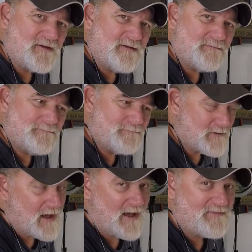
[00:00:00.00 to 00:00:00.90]
it.
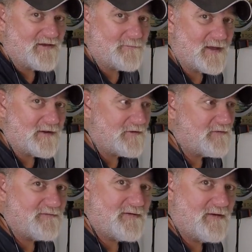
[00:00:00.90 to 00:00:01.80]
I think about it
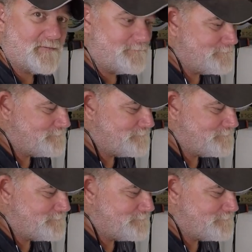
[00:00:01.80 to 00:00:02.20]
all the time.